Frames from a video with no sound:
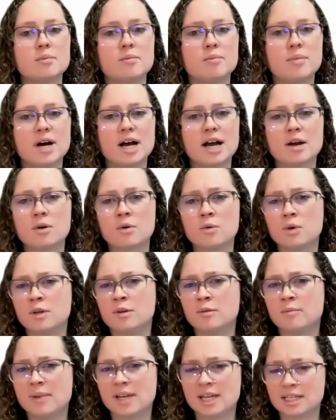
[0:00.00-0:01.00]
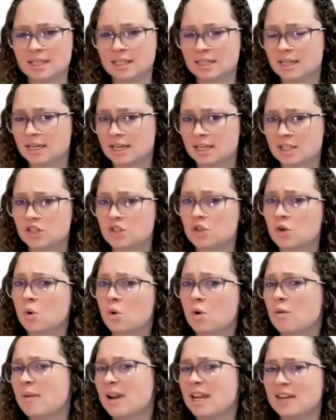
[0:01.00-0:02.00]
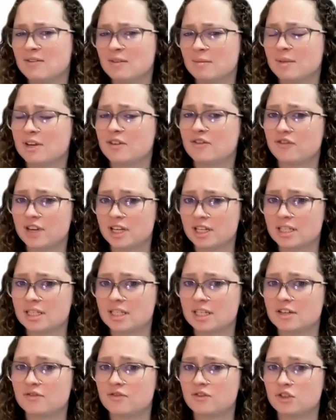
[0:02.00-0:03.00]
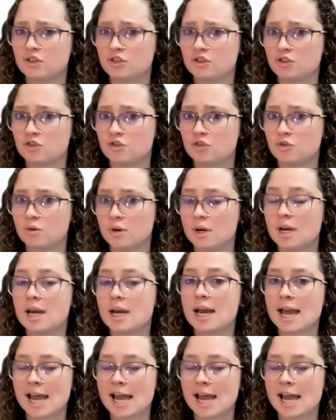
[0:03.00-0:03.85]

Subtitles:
but wouldn't make sense or might even be offensive to